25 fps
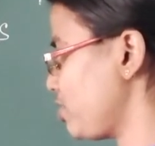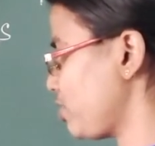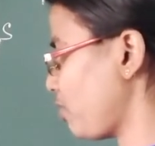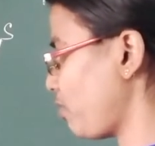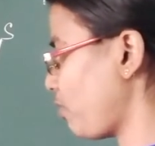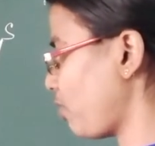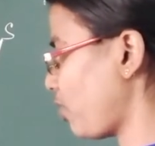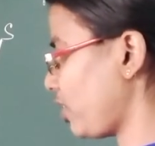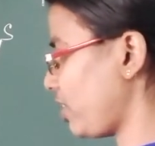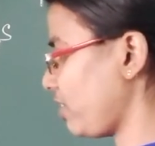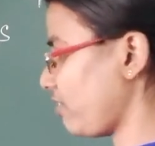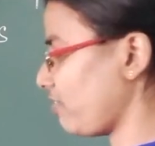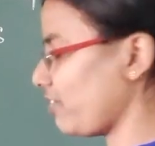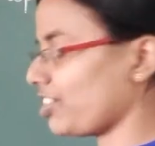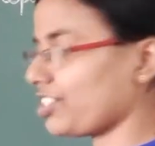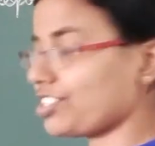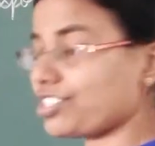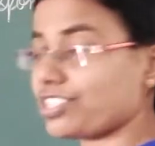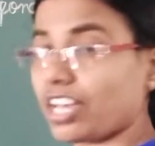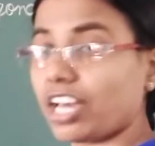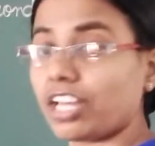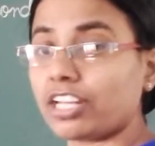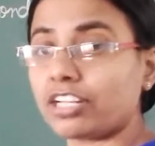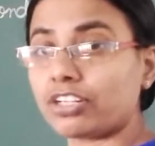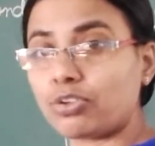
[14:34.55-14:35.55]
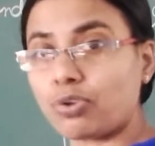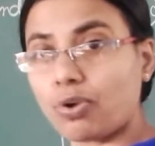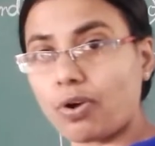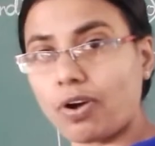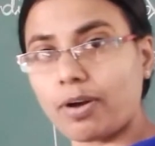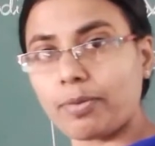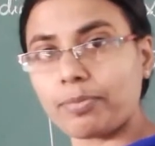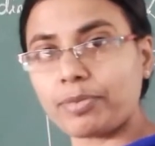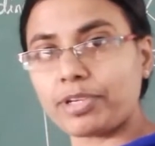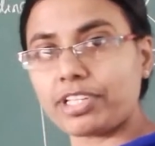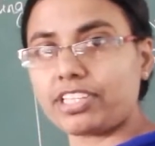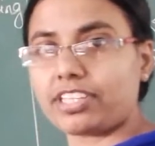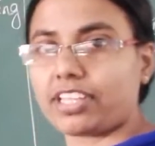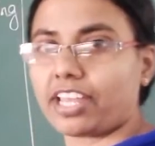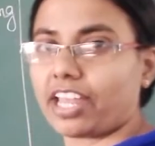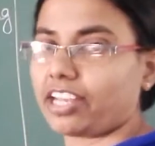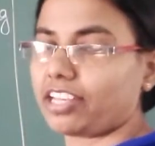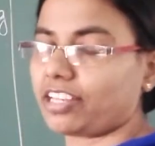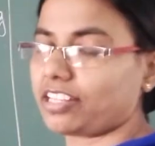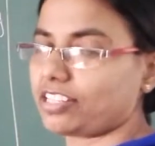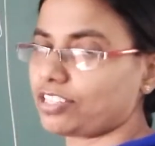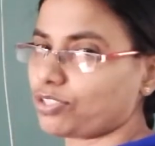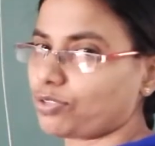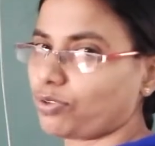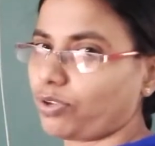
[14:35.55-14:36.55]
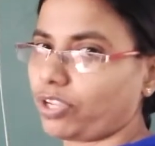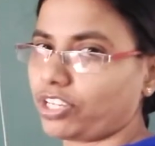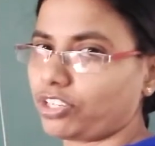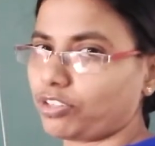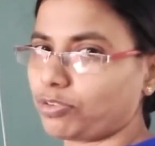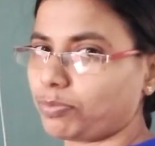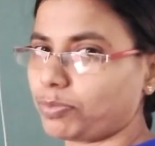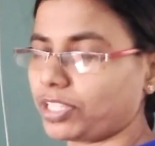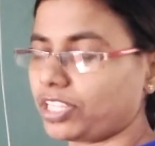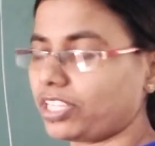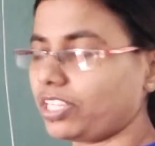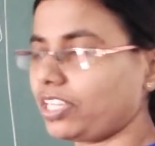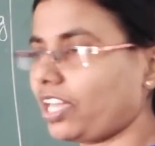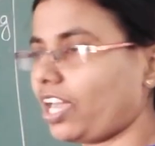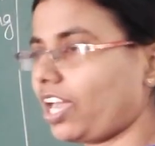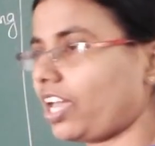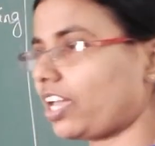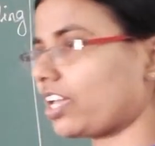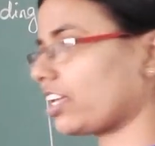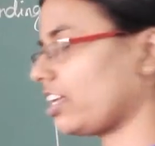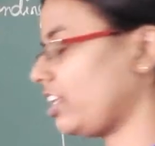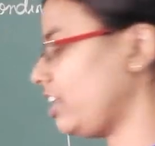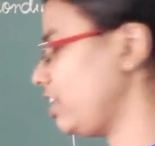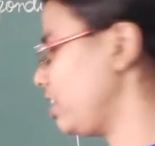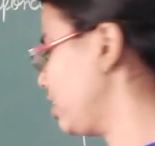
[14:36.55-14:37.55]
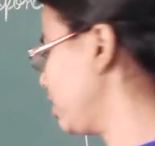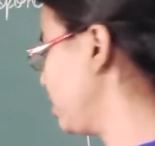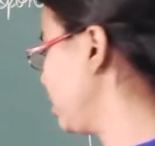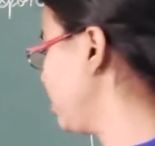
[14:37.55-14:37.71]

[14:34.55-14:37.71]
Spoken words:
So whatever is uncommon, that is going to be the angle.